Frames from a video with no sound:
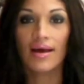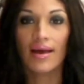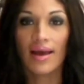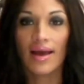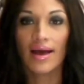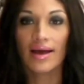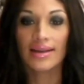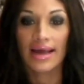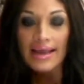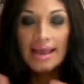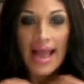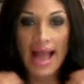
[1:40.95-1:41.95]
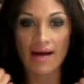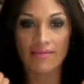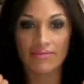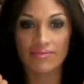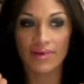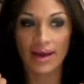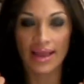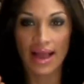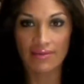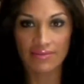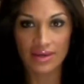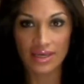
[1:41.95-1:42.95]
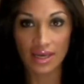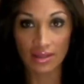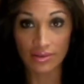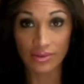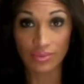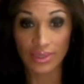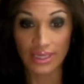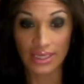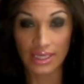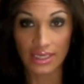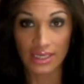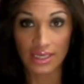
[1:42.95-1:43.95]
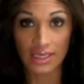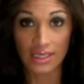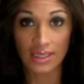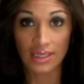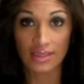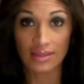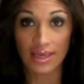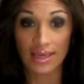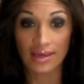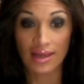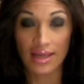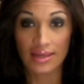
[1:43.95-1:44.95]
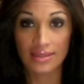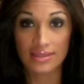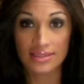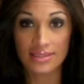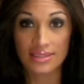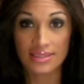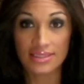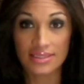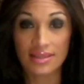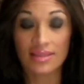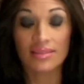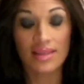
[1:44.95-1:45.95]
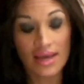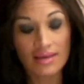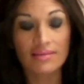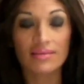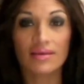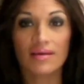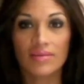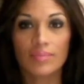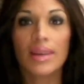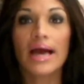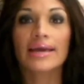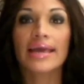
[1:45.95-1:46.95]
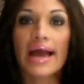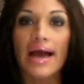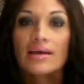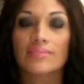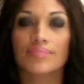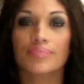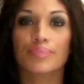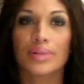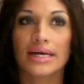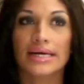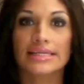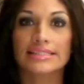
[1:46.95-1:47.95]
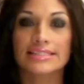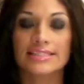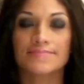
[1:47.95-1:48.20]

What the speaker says: And I have a colored wig that kind of is, it's the length of the Black Cat, but